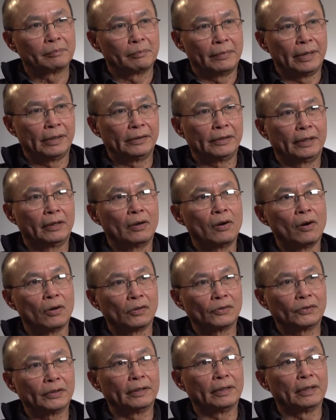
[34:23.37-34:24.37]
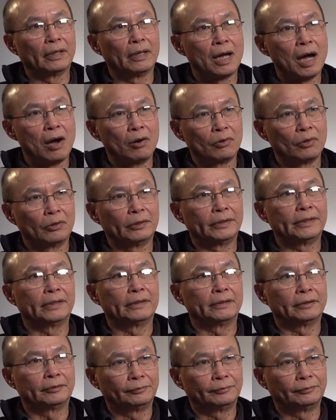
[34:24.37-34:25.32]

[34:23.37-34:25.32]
basic course in Algonquin,